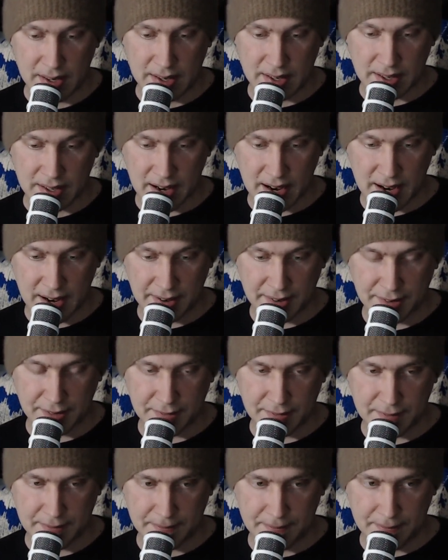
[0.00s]
kind
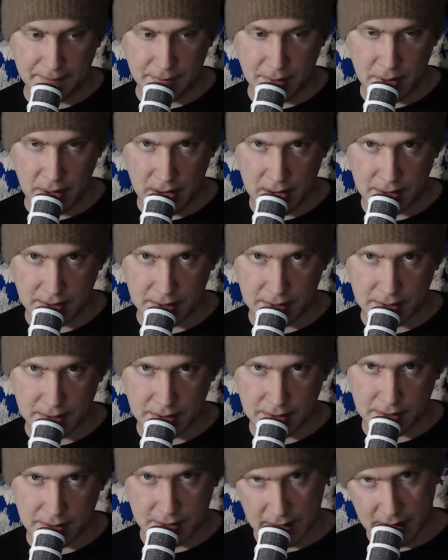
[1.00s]
of not
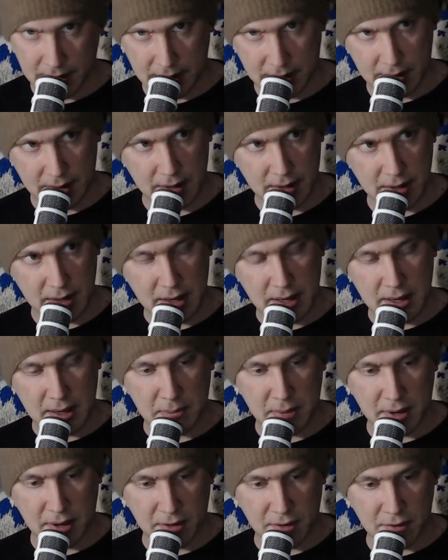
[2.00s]
sick,
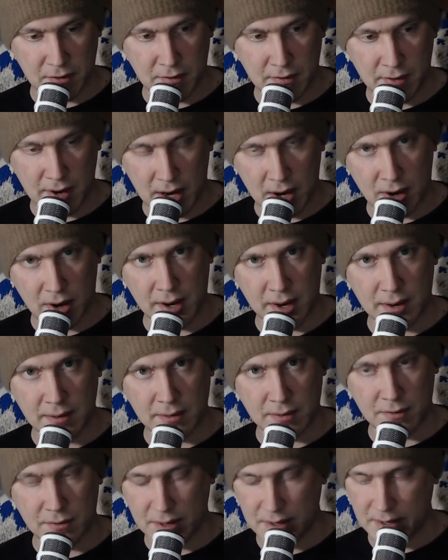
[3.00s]
but very
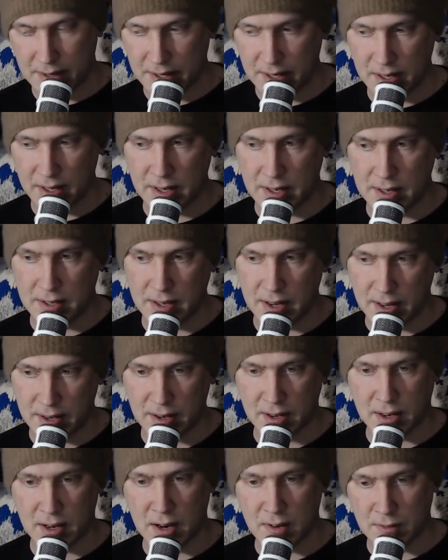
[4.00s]
fatigued and
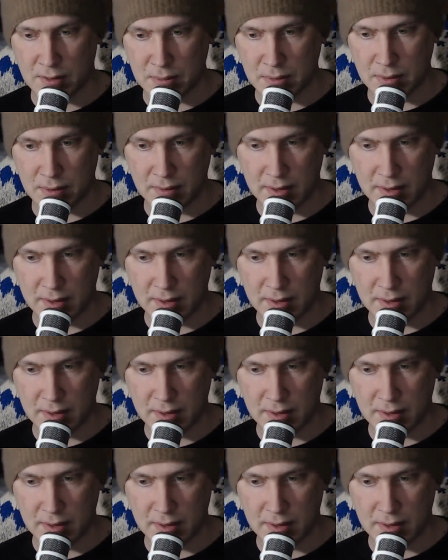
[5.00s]
uncomfortable.